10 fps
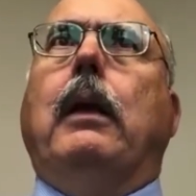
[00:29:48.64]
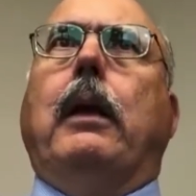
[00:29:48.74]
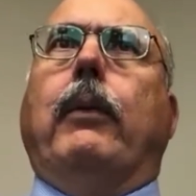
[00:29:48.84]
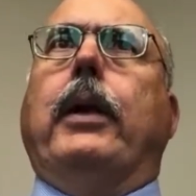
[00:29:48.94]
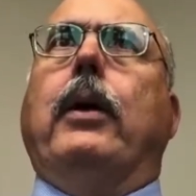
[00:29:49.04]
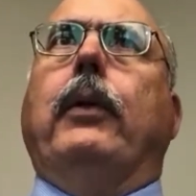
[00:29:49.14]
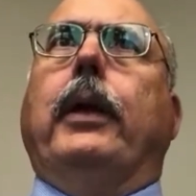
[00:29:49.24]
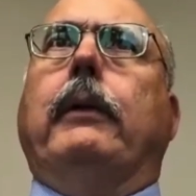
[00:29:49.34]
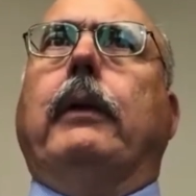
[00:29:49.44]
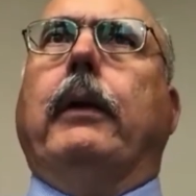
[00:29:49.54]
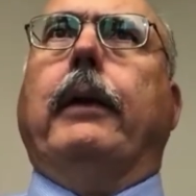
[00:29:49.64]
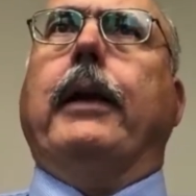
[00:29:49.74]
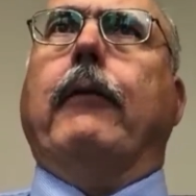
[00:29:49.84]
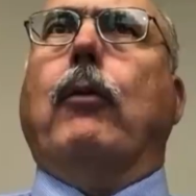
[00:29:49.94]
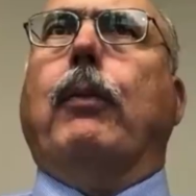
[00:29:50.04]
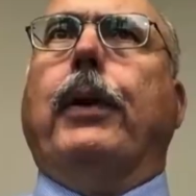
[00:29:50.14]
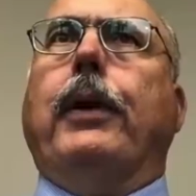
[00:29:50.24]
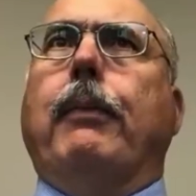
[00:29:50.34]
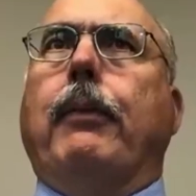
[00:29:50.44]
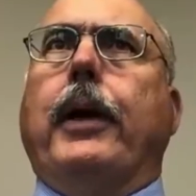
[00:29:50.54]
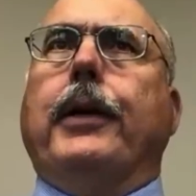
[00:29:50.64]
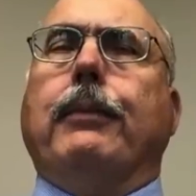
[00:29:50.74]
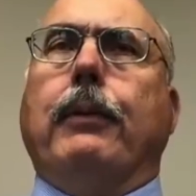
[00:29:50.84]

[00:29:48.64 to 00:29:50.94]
And we know that uh, they never were put into production,